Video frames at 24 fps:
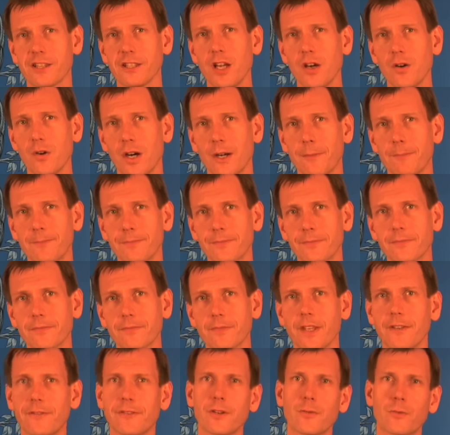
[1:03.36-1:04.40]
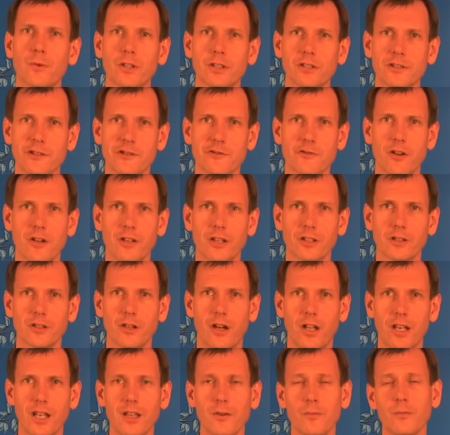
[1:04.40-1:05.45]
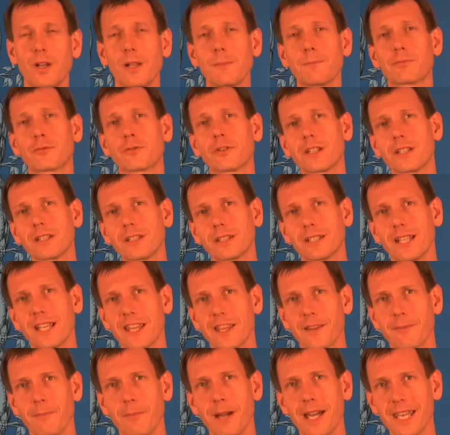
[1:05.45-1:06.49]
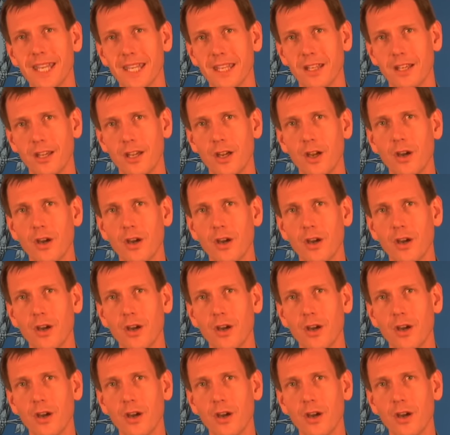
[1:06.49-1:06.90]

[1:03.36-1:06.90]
is lower. If you want a stronger dollar, well, print less money.